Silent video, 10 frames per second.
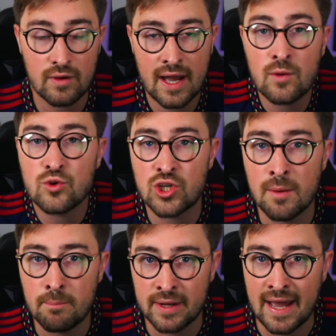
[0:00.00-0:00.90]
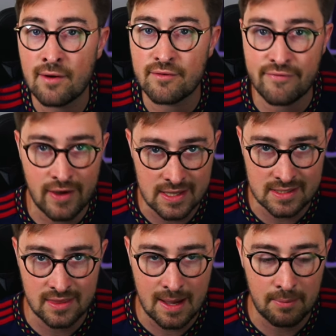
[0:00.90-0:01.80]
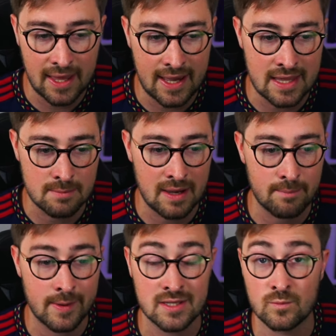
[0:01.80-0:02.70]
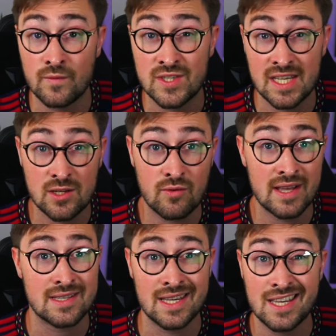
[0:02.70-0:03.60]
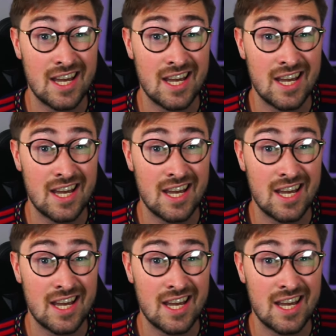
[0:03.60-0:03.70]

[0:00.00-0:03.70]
out-jump and out-fight that player at the back post. And we've seen already,